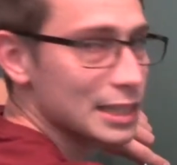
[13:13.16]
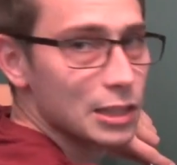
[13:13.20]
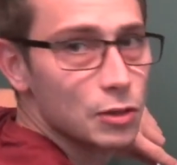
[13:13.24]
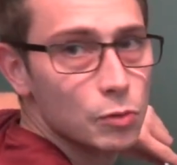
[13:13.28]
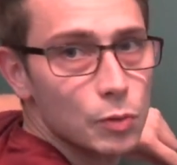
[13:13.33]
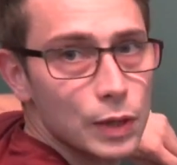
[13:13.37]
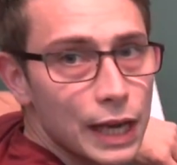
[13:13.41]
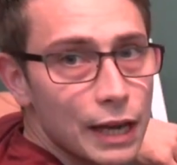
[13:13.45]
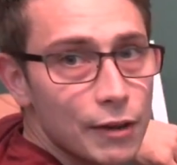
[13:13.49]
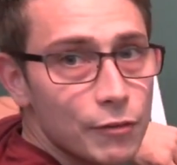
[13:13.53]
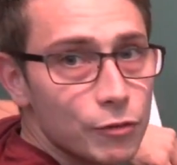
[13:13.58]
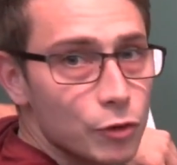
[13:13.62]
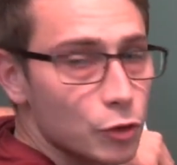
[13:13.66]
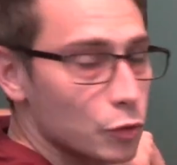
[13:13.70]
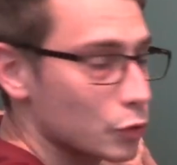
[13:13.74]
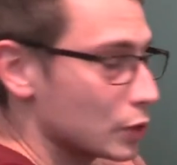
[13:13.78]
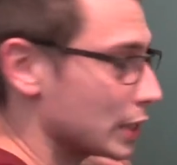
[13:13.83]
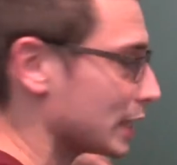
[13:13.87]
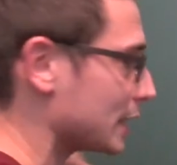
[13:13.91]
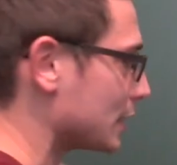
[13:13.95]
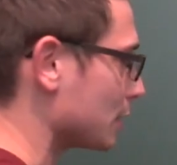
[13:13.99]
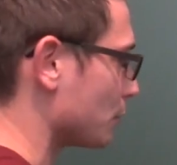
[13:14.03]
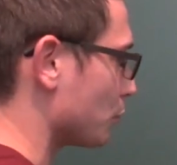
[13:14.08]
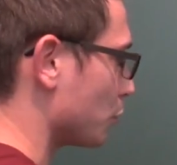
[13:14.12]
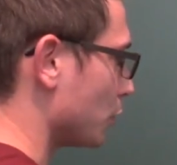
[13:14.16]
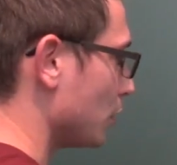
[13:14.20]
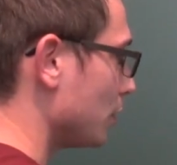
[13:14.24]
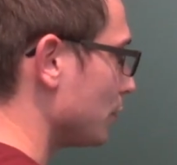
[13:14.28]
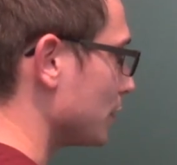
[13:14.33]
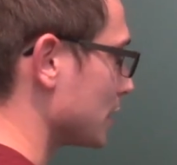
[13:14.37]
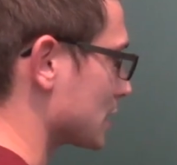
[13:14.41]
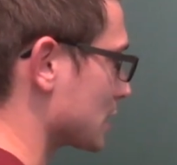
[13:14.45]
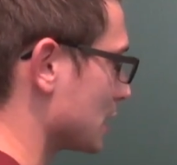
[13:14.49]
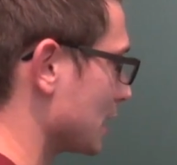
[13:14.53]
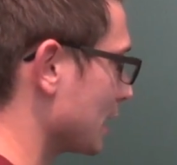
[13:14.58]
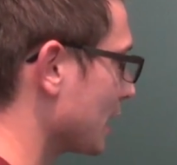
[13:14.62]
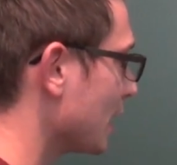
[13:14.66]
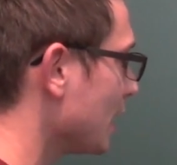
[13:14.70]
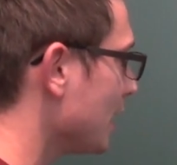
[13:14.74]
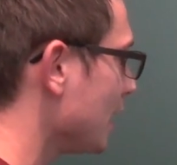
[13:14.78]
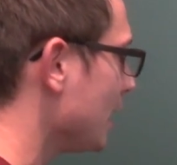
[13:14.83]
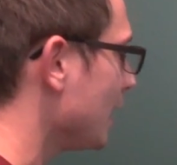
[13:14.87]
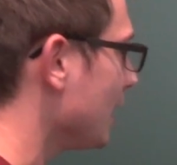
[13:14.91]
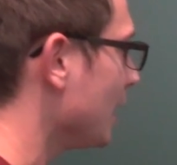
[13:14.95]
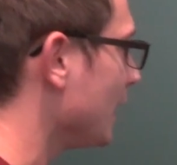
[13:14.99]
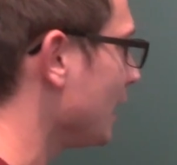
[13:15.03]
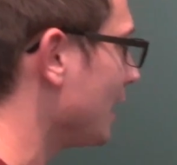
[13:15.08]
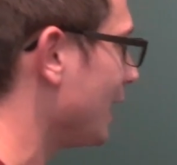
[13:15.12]
that we have created previously.
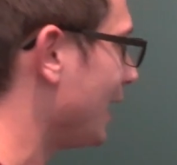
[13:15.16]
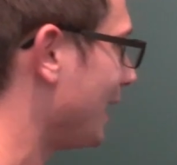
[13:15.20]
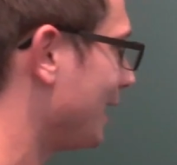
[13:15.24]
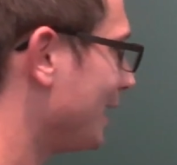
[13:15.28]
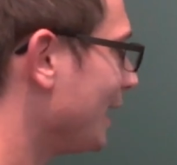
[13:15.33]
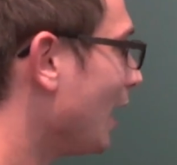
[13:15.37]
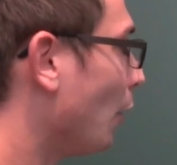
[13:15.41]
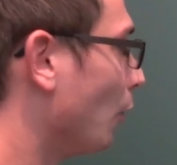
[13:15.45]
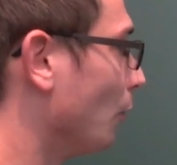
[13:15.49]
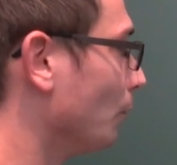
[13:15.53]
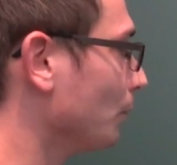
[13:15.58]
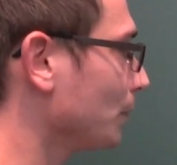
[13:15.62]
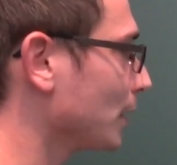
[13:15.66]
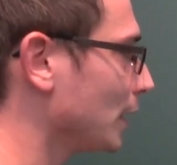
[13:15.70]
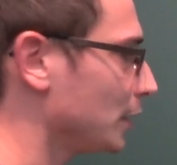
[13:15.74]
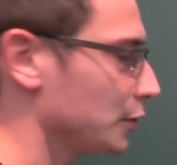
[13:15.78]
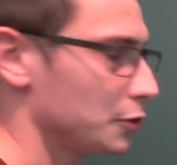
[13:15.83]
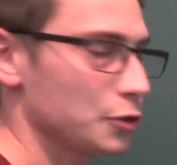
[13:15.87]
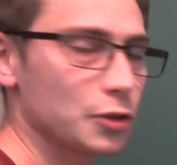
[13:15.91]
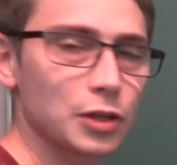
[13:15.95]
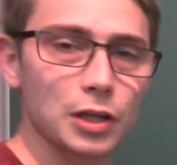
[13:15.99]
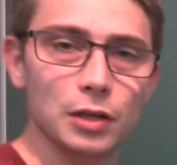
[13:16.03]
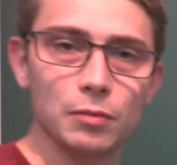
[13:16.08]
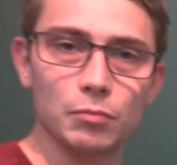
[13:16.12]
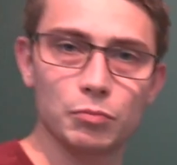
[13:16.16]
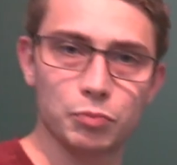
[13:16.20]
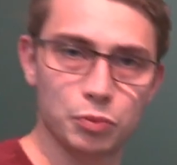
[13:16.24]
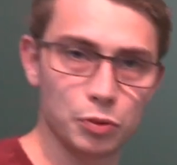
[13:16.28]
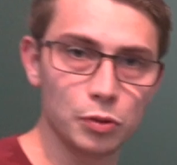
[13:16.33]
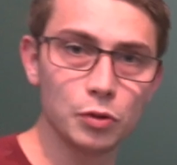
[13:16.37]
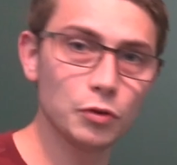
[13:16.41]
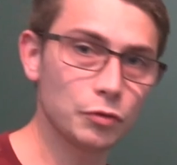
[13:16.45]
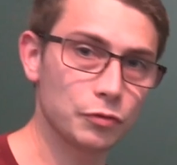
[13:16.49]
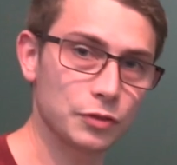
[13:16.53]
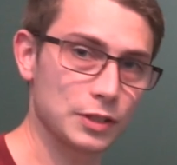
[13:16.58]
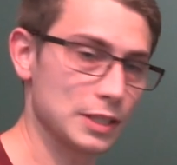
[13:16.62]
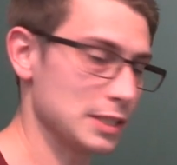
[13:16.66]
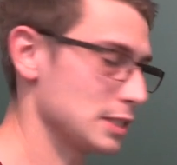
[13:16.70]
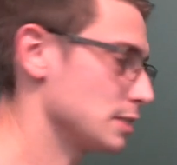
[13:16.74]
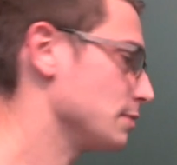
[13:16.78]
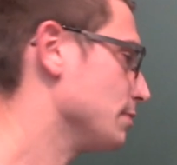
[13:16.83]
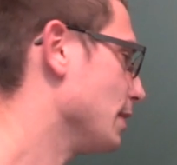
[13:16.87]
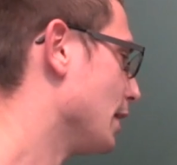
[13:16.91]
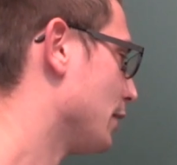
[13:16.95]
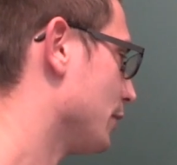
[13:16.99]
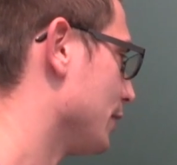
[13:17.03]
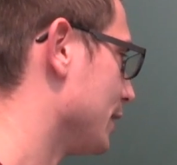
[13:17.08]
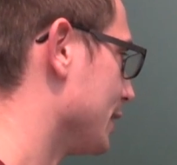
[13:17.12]
And now you can prove this
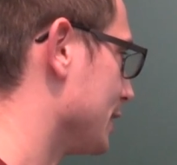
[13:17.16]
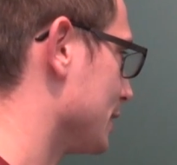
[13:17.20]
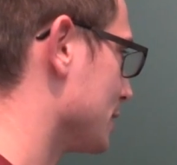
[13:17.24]
very